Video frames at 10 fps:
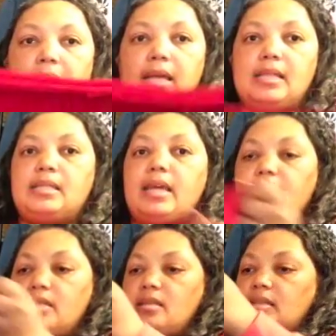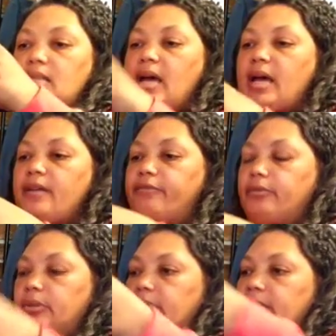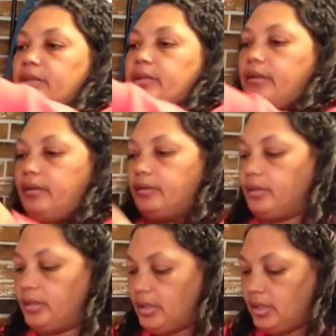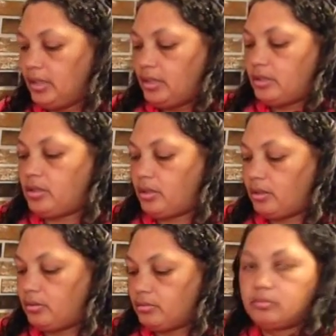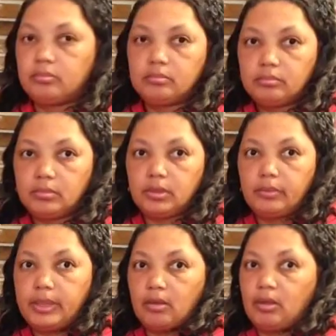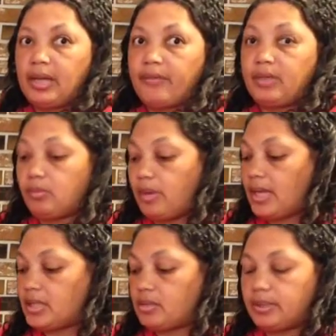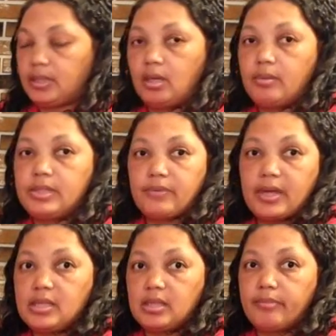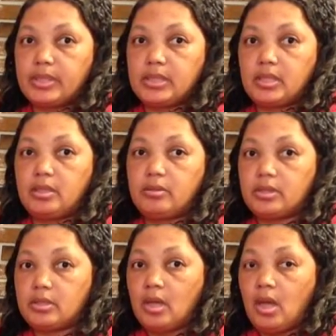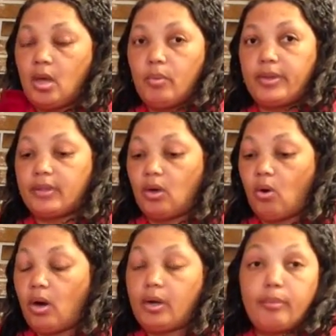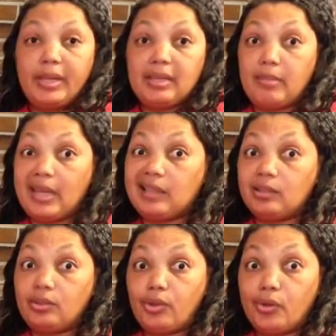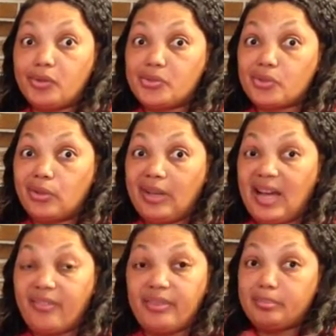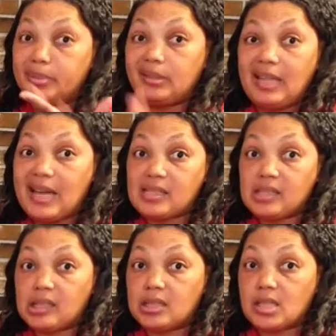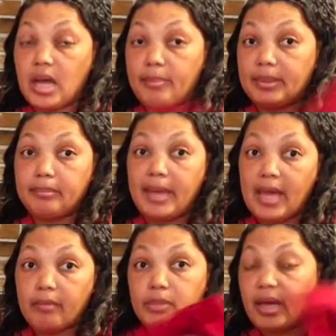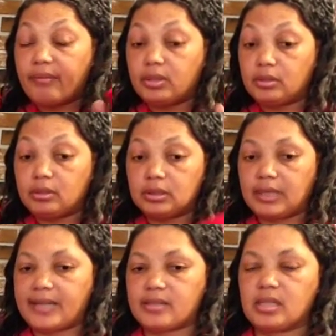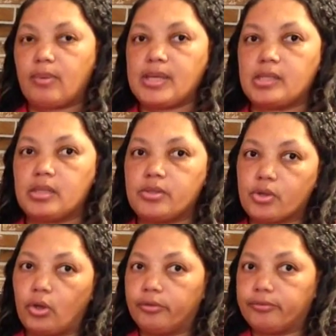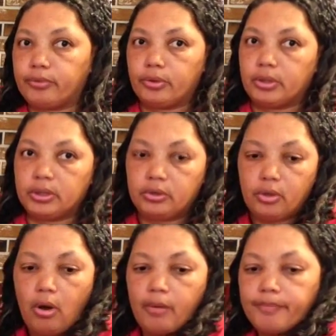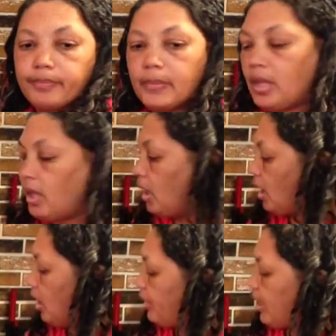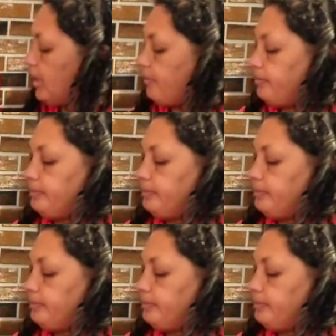and set this aside for later, so we don't have any waste. We can always find something to use with it, or we can make a little girl skirt out of it, put elastic in the top, and bam, you have a little elastic waisted skirt for a little girl. Okay,